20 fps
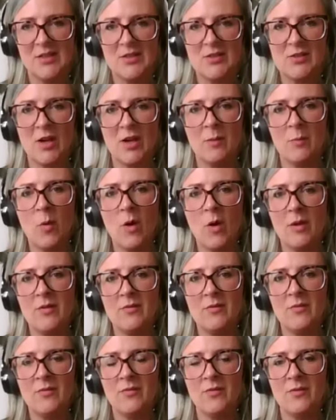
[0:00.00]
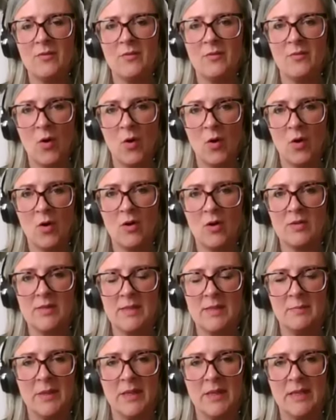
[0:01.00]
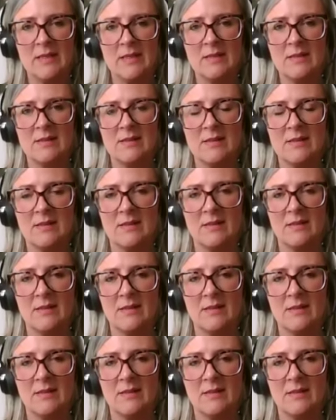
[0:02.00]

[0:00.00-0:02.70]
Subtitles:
So I'm one of four siblings.